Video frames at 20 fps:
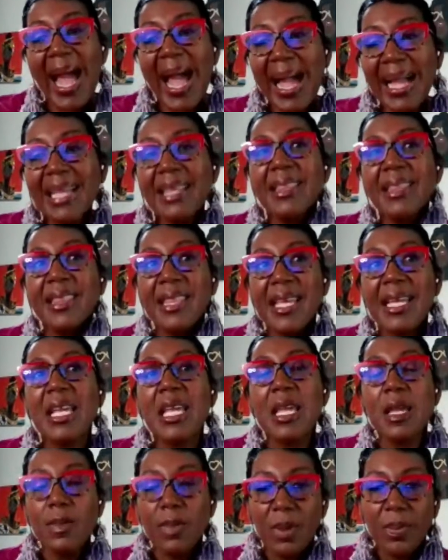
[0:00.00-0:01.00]
I think
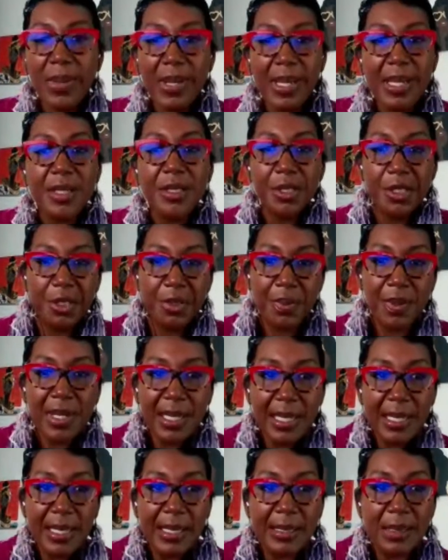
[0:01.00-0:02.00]
he would be
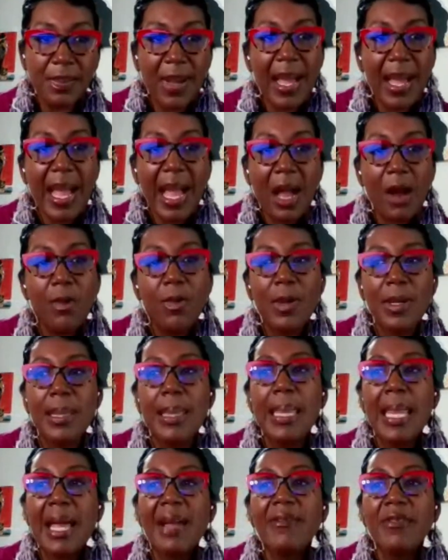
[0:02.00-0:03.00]
intrigued by how we're
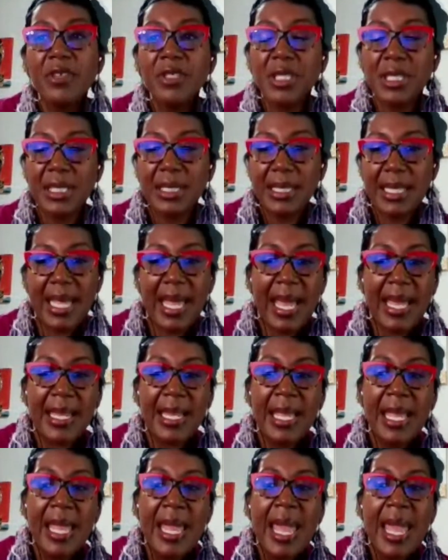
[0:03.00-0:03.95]
leveraging that